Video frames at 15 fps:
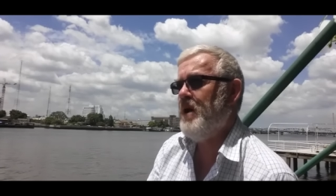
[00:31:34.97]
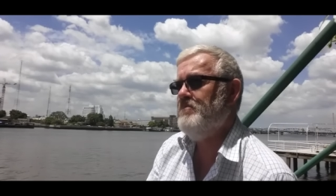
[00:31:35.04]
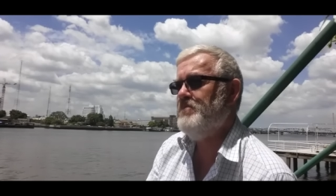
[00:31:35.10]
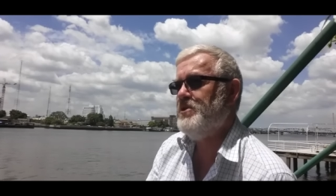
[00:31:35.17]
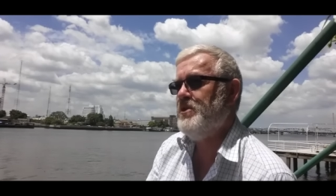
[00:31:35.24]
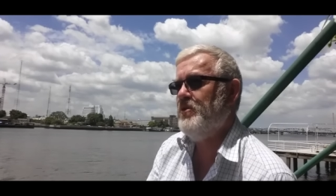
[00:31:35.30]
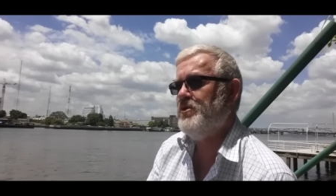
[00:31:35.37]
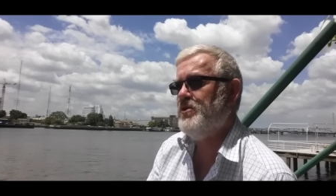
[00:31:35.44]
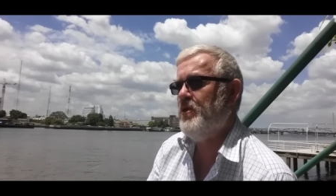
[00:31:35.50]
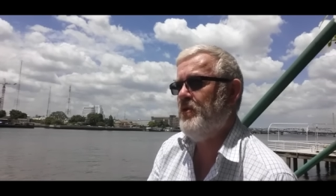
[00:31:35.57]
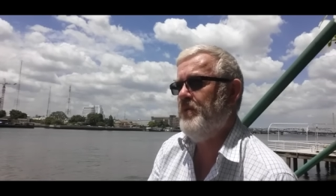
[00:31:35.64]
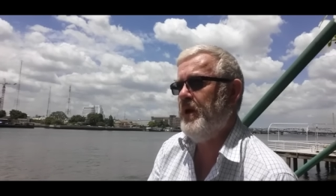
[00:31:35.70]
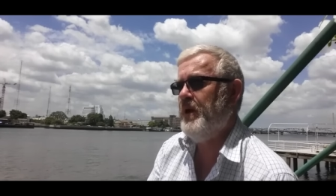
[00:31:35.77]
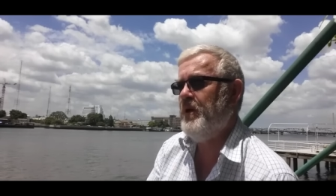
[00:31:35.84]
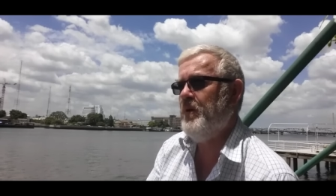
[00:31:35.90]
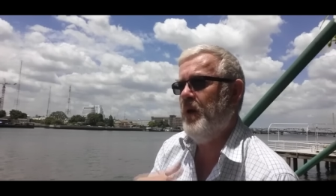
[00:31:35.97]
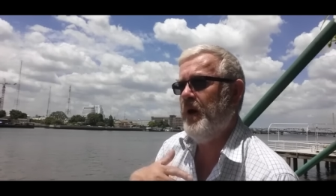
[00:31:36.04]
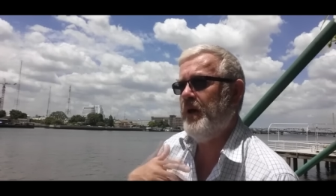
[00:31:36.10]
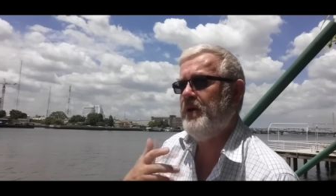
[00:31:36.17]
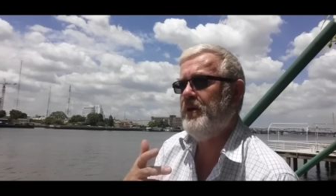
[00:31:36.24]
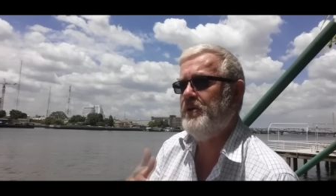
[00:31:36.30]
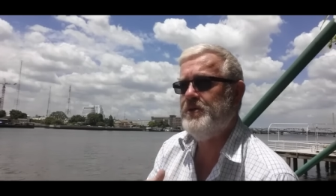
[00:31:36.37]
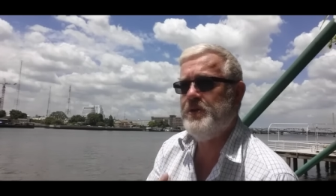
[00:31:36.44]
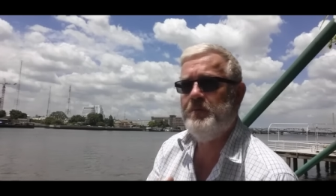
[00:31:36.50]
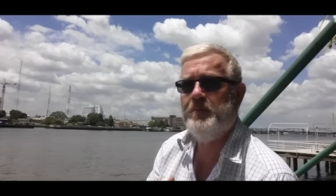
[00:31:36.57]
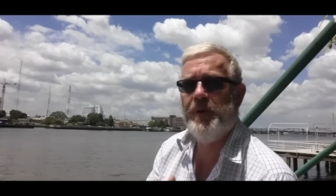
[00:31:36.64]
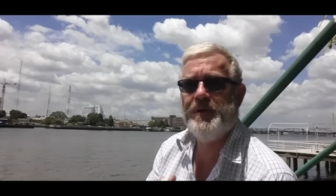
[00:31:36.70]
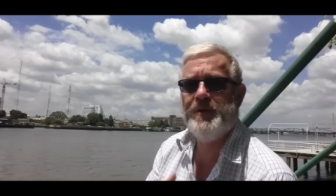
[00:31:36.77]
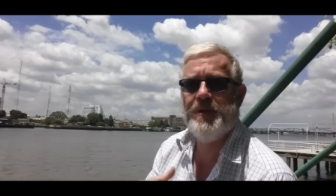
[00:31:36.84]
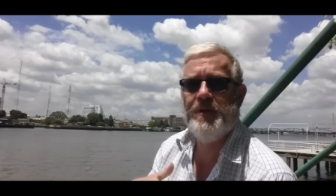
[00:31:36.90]
I'm still sort of being quite
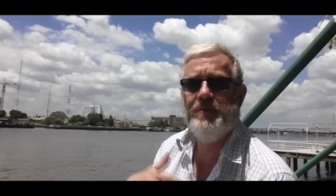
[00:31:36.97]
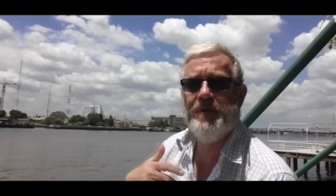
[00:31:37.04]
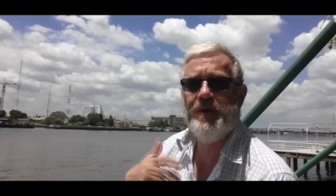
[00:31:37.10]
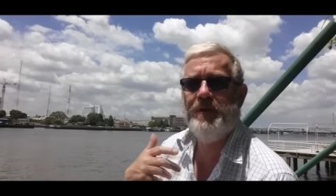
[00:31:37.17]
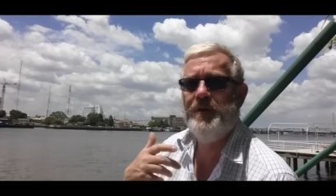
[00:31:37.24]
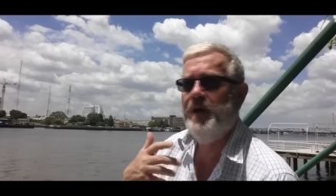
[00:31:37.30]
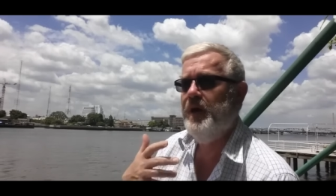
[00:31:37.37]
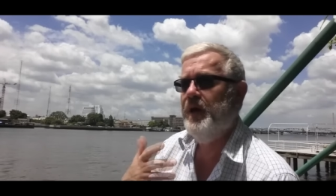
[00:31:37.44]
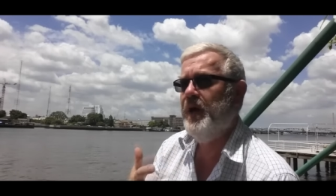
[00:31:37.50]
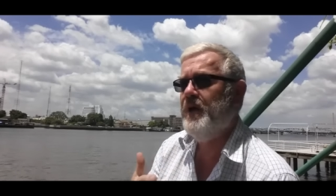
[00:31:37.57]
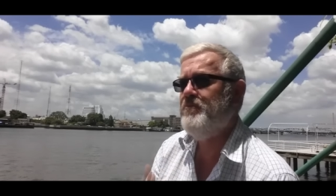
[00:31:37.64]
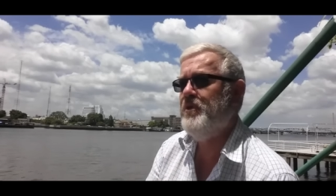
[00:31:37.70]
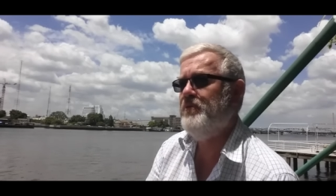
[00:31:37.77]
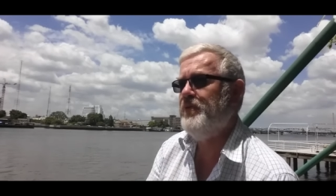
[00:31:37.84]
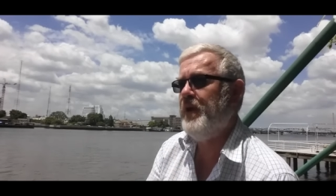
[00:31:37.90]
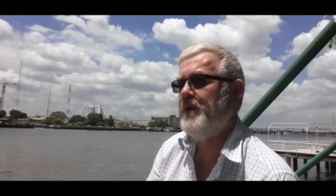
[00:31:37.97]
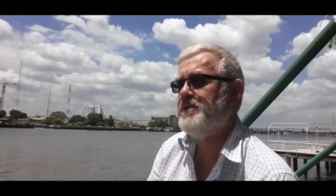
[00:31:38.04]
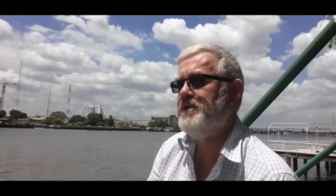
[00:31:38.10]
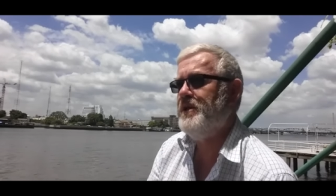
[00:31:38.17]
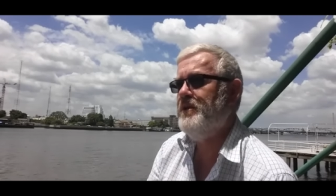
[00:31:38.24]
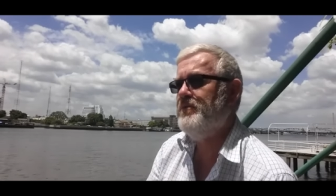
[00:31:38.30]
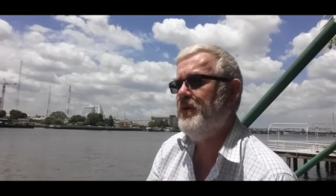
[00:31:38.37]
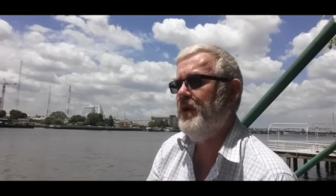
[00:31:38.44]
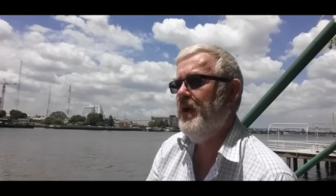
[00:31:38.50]
contemplative and, and reflective